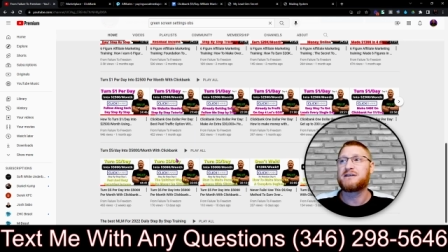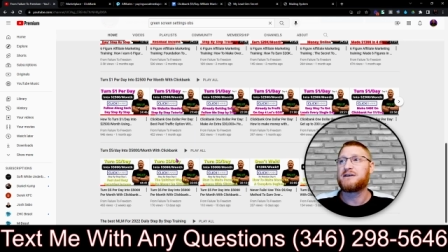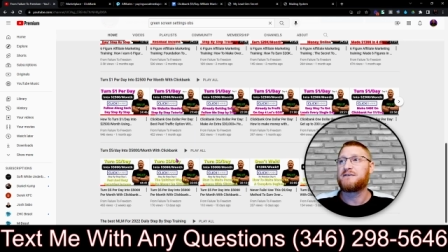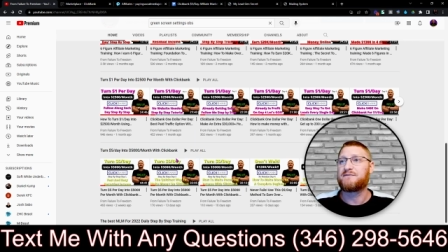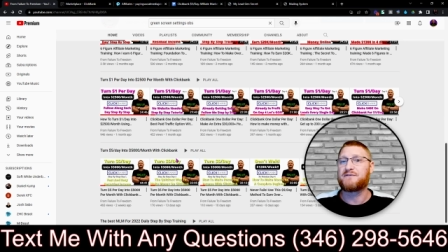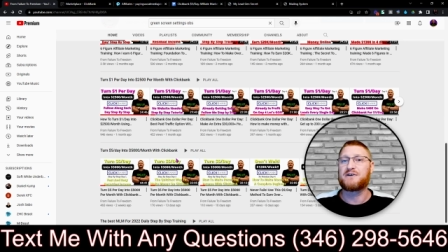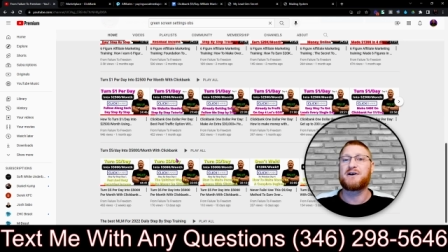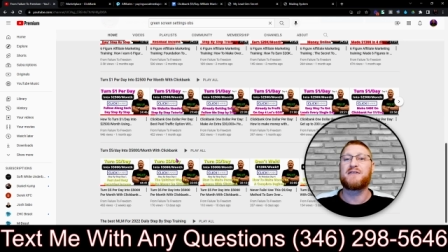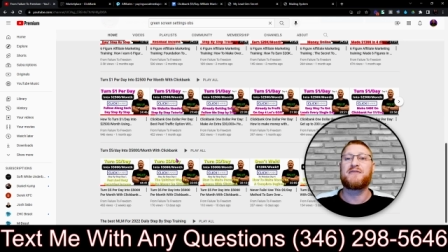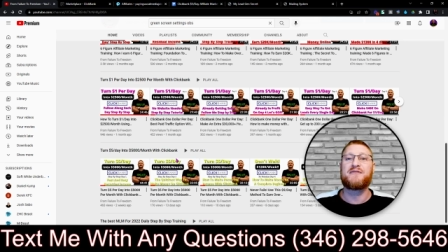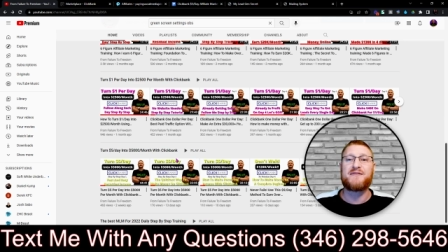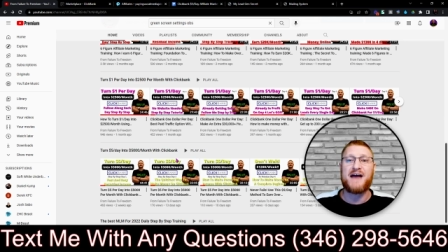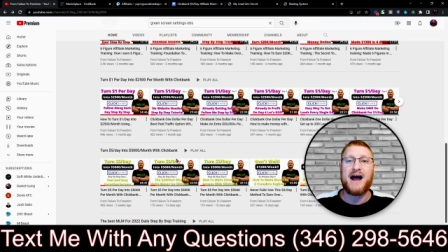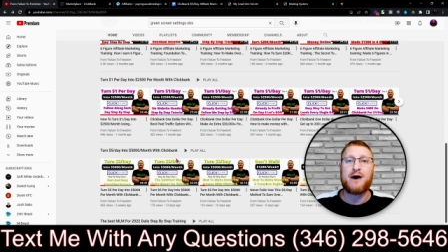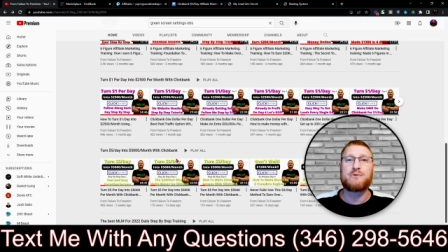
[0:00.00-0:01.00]
for
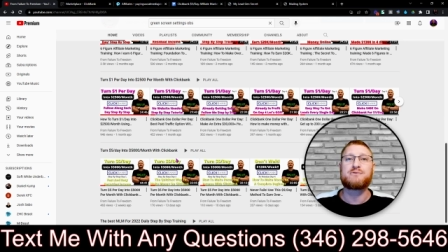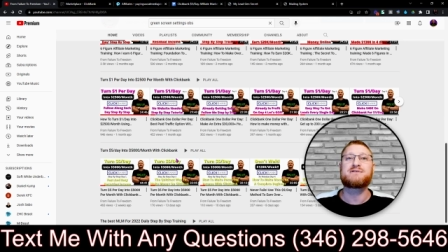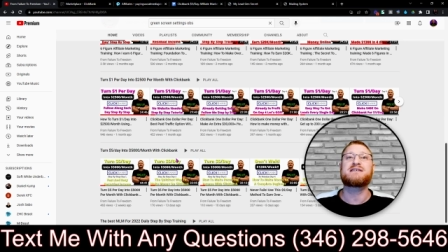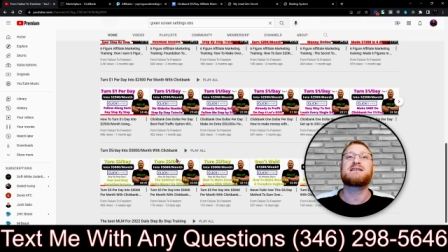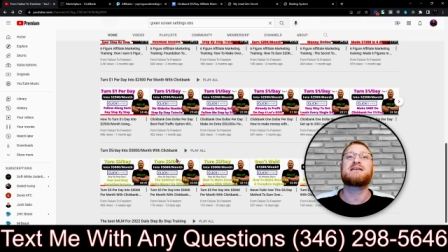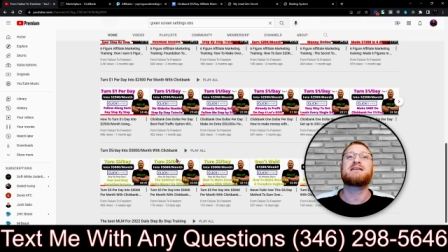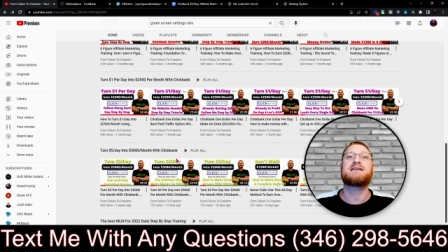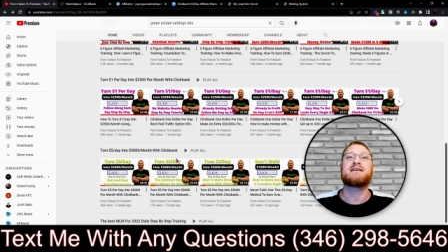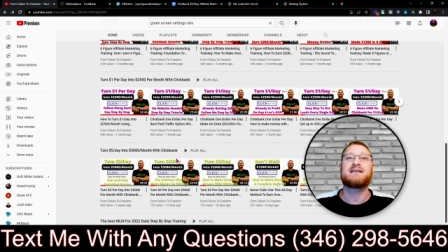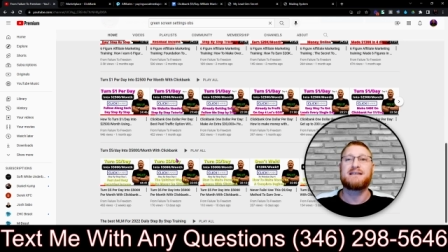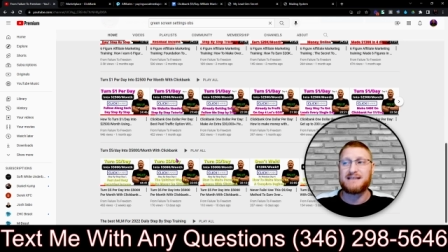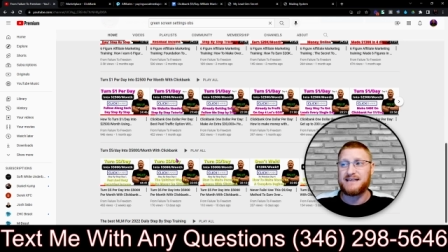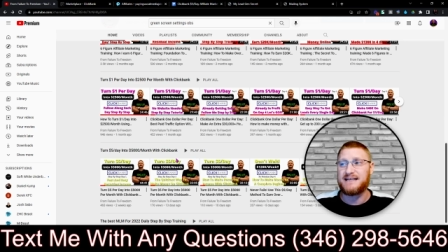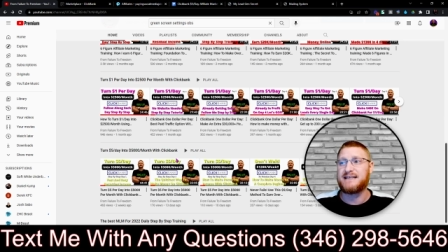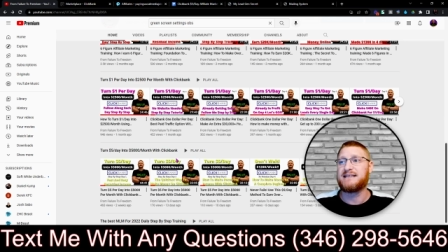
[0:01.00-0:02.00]
1,000
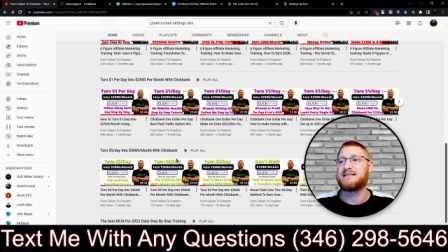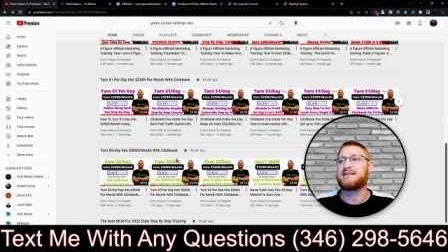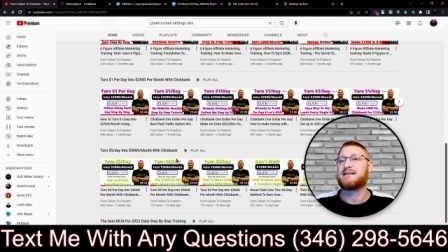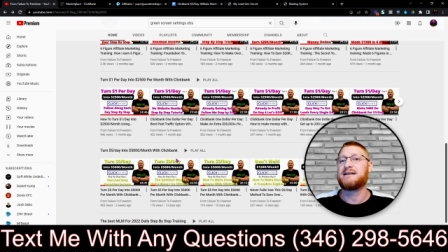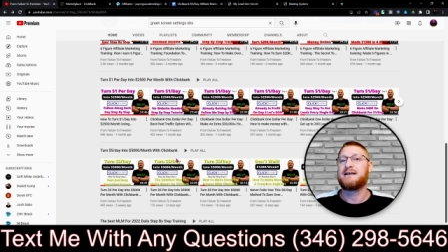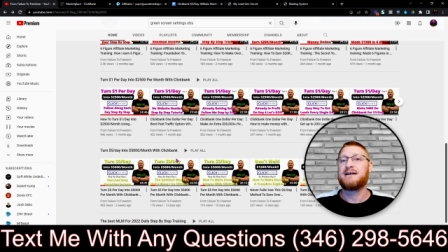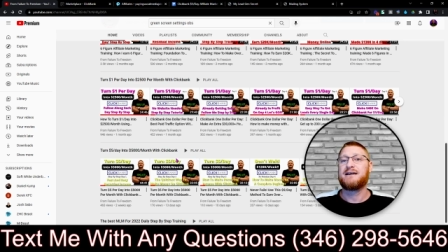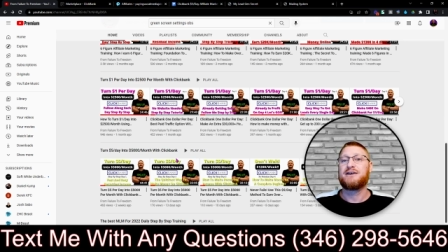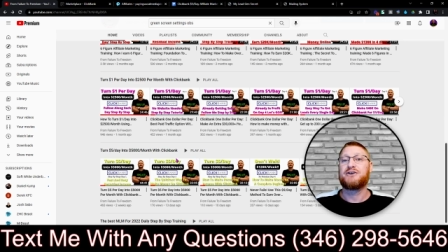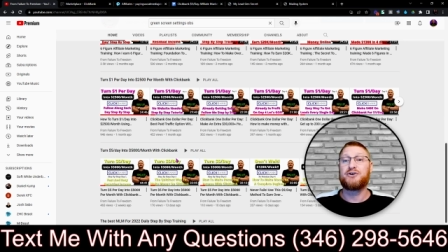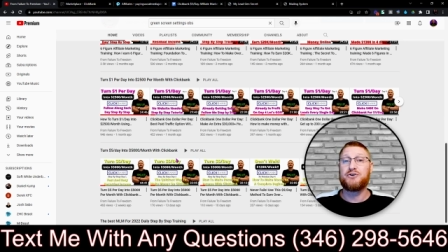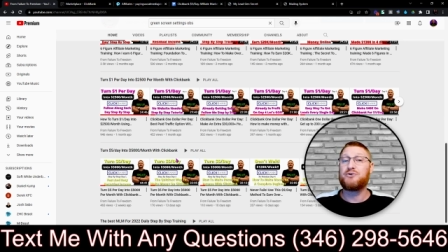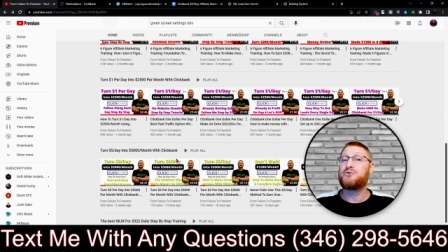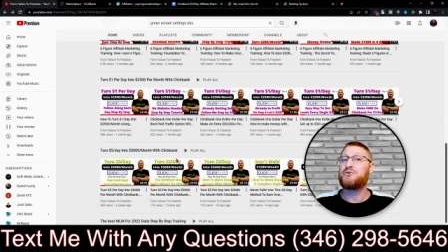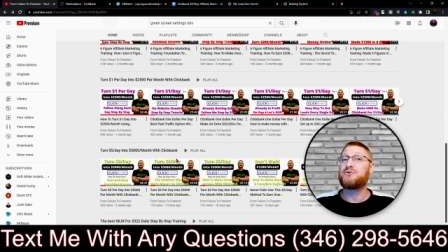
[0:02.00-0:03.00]
leads.
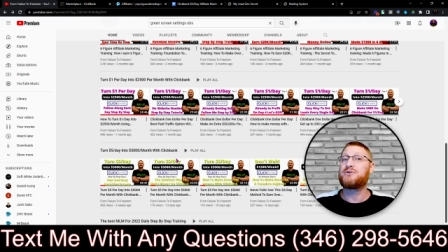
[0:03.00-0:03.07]
You do the